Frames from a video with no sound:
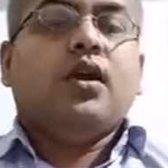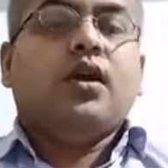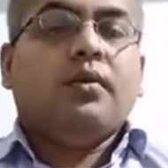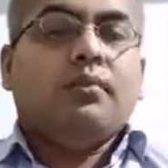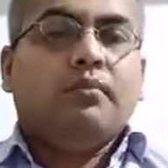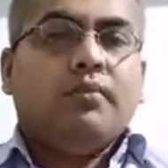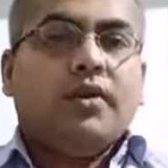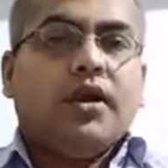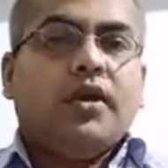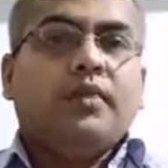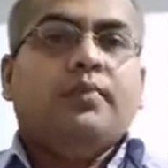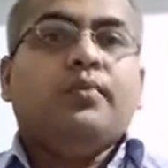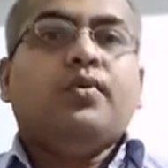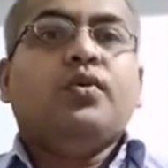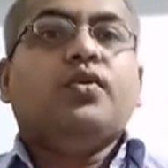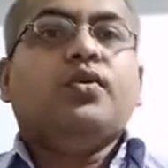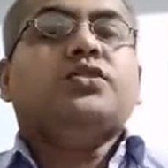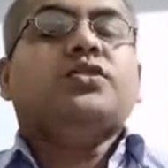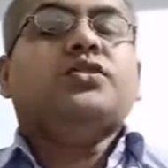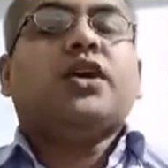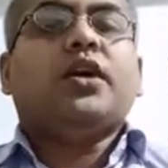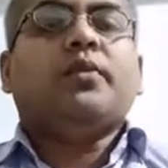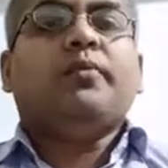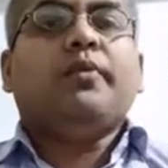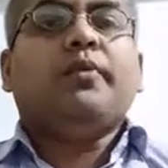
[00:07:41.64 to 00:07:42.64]
my
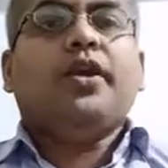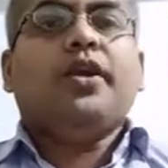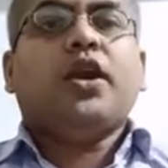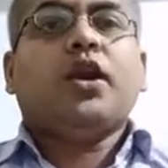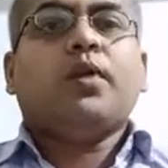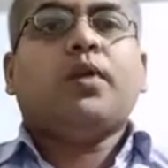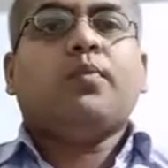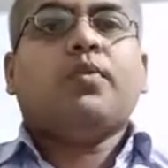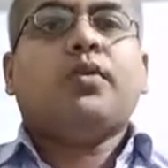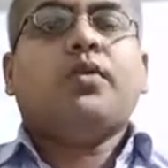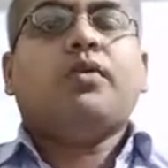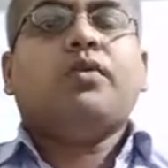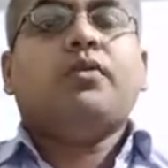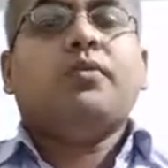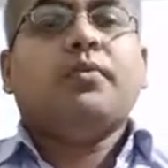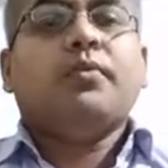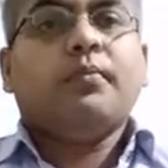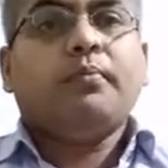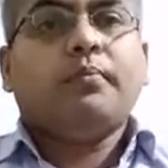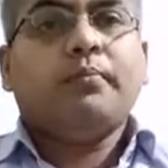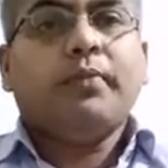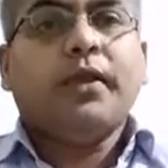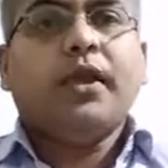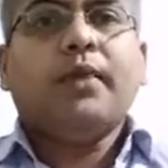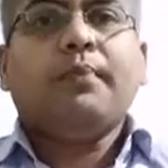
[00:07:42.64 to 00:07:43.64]
books are made up of
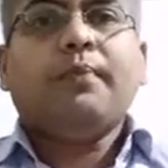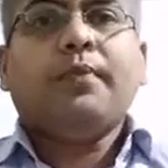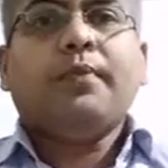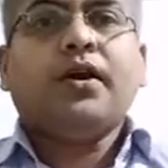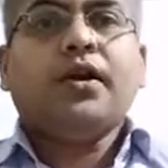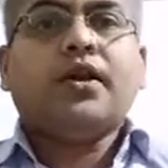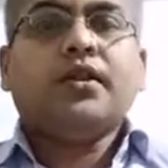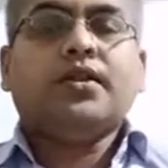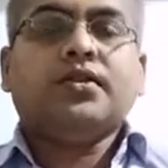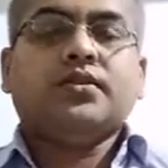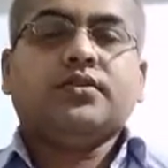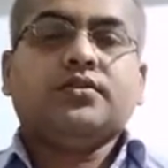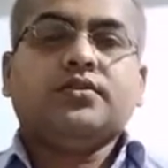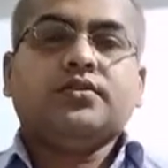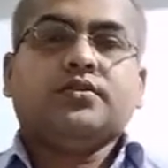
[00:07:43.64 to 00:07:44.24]
paper.